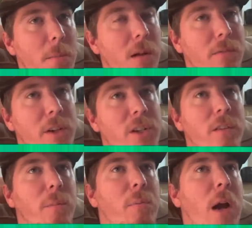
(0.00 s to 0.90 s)

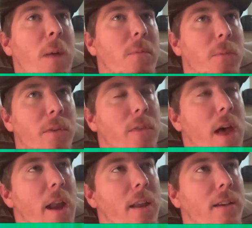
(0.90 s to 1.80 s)
vision. The problem with
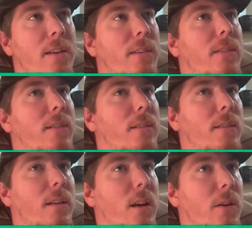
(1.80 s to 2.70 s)
that is
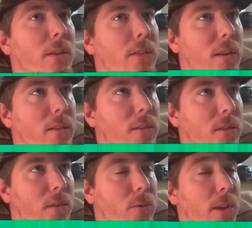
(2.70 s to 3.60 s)
that
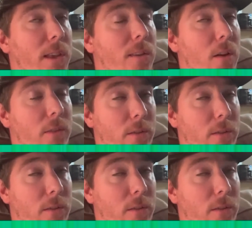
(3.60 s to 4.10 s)
it's really tough.